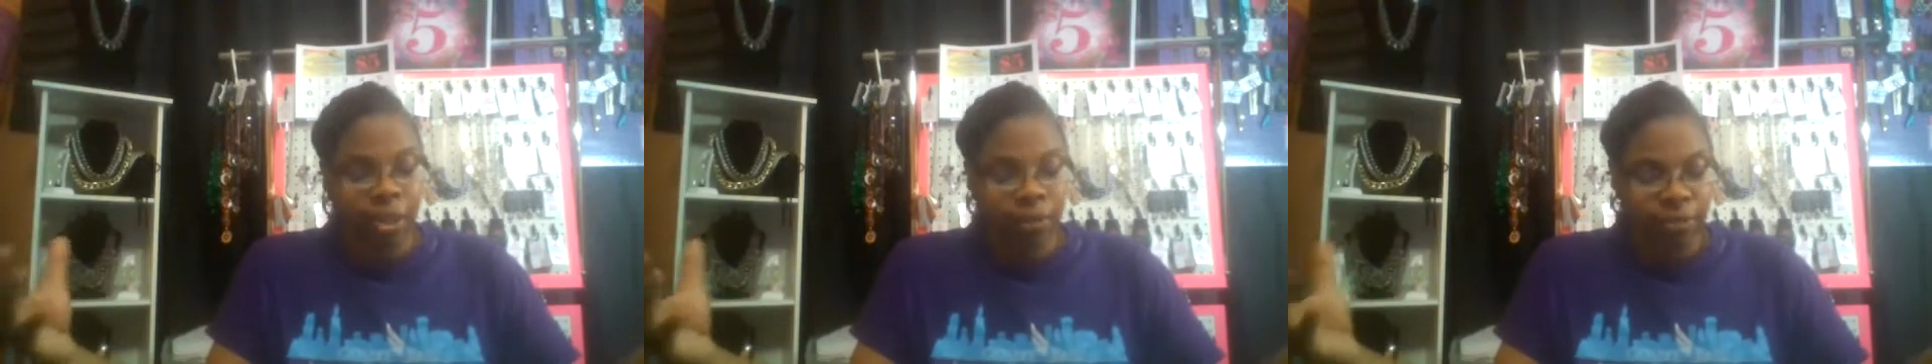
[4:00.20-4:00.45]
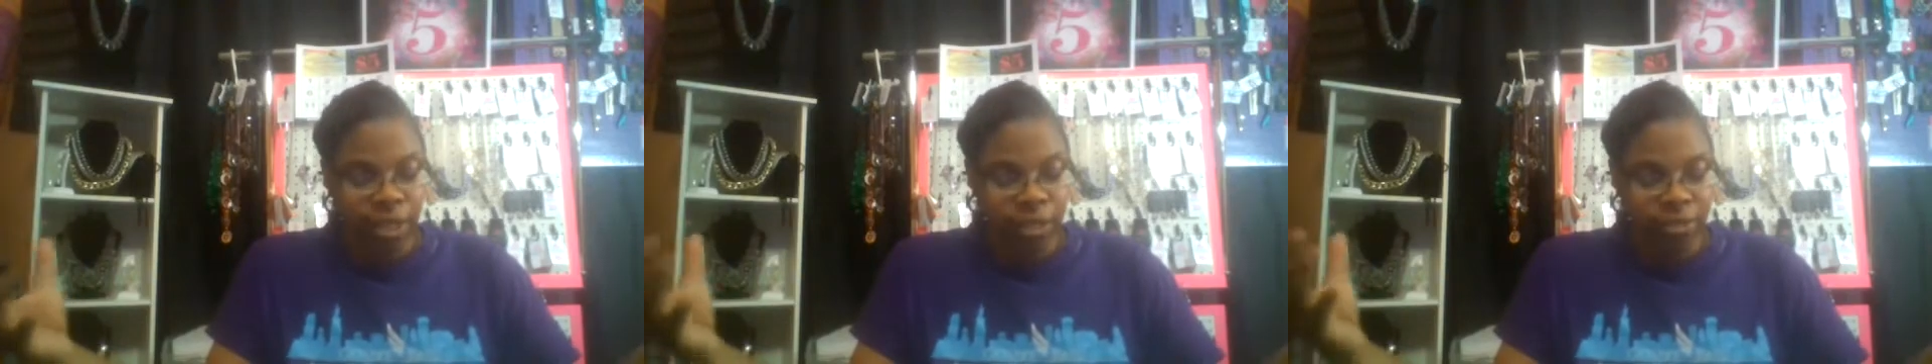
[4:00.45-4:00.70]

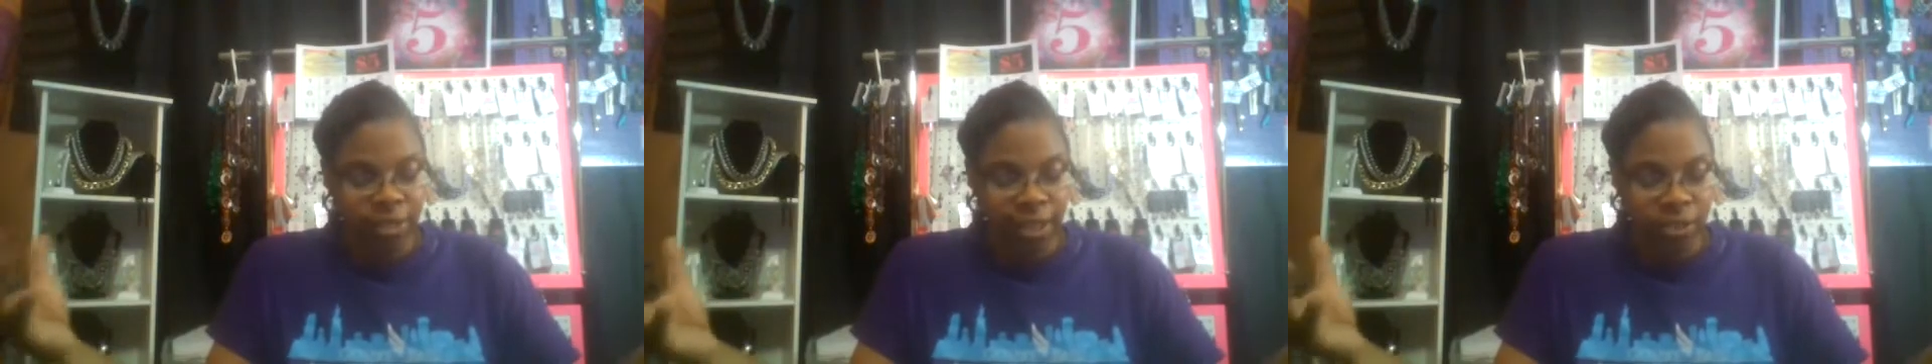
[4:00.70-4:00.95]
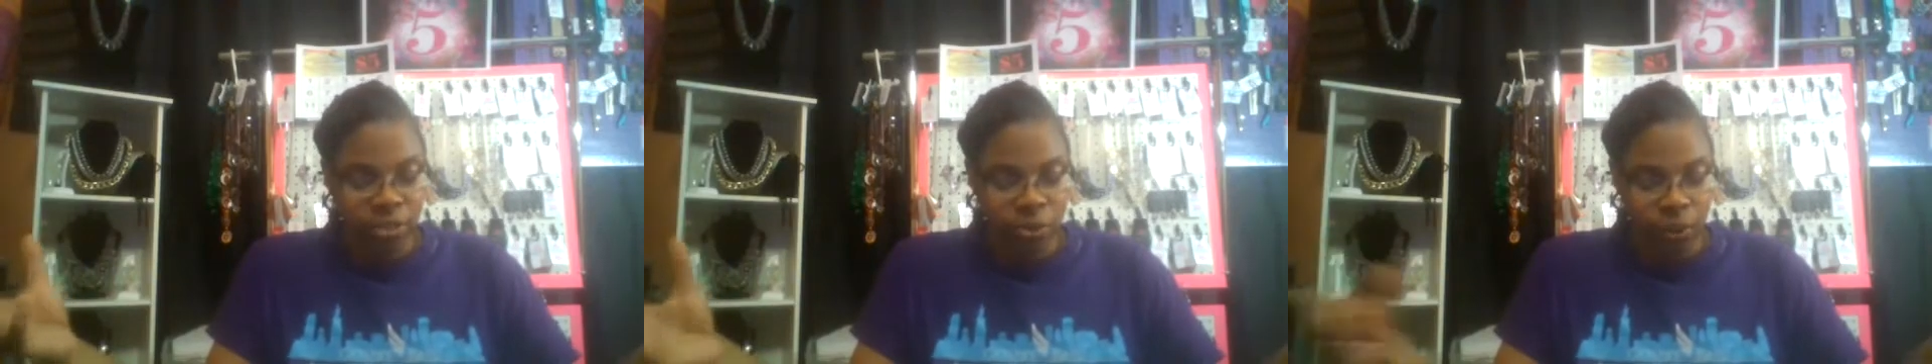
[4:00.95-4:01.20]
of
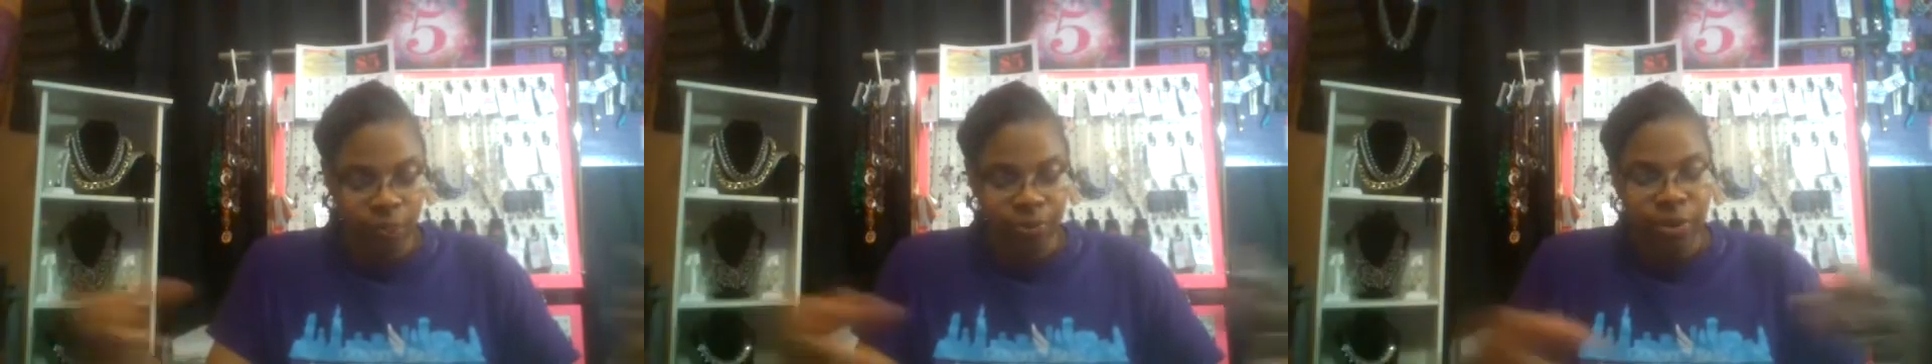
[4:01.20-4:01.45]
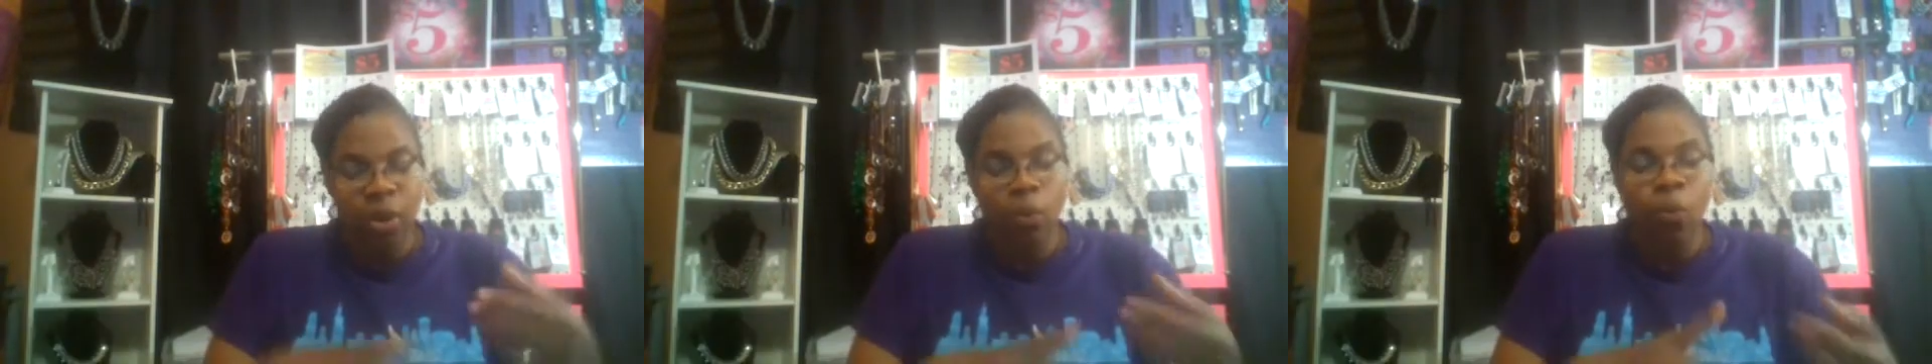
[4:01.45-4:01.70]
that sort.
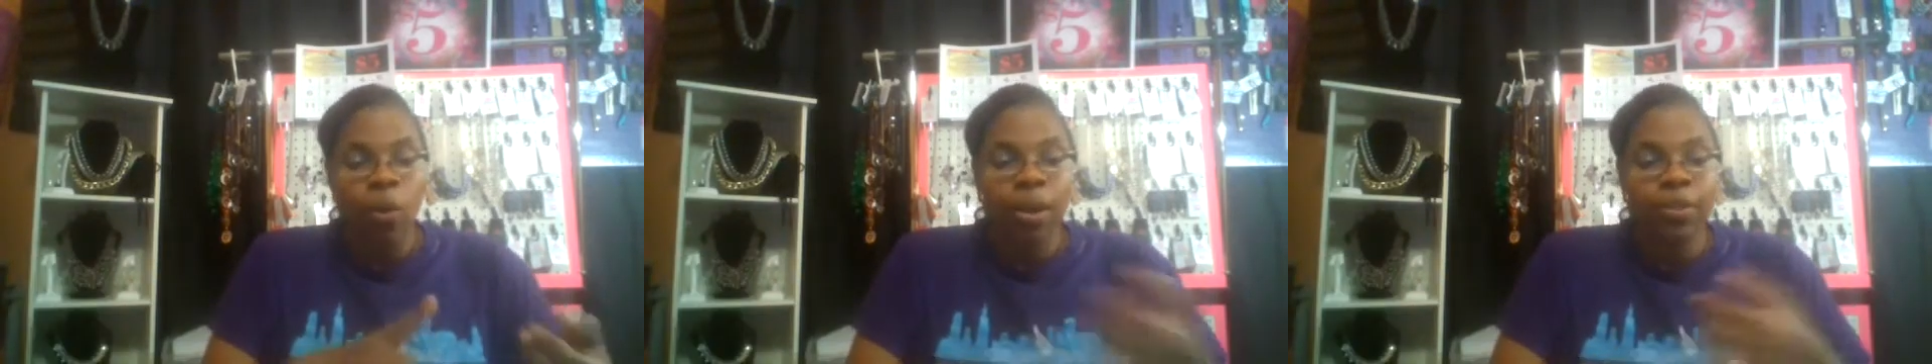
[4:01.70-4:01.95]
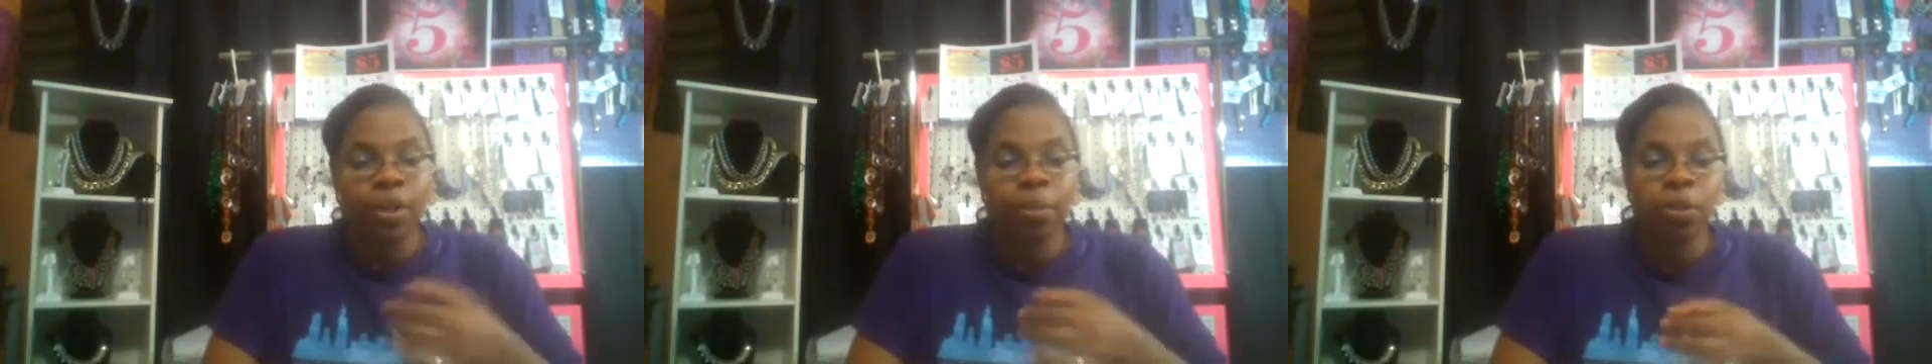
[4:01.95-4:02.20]
What are their